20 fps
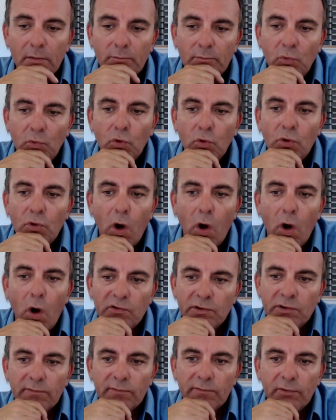you know,
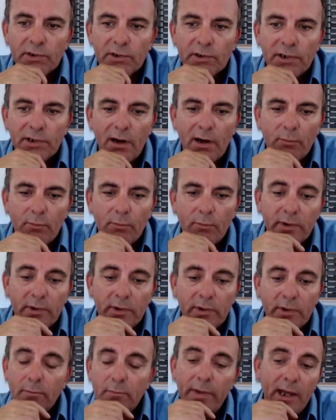more nitrogen, for
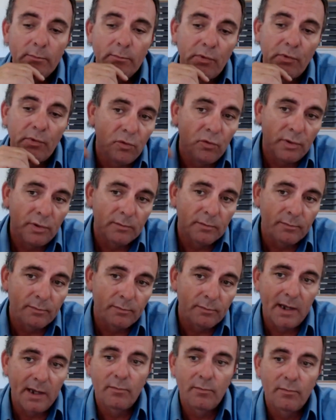example, than
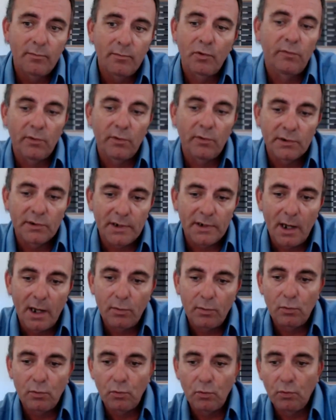bamboo. But
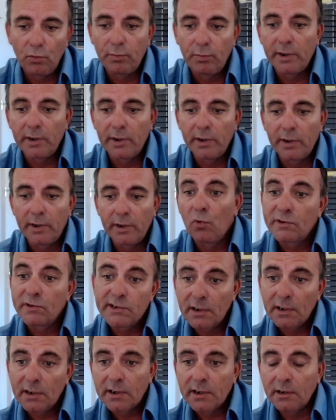bamboo, for example, will
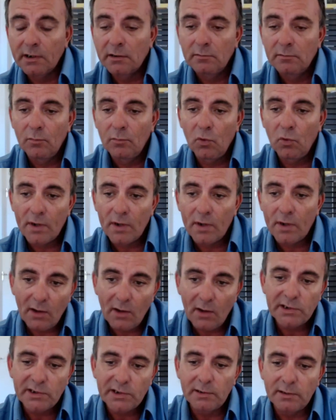bring more silica,
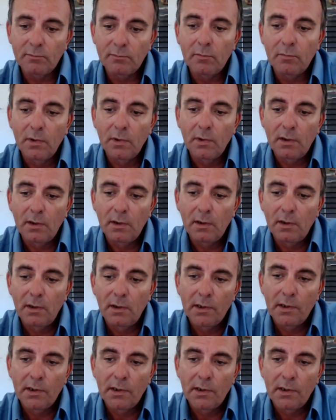more calcium.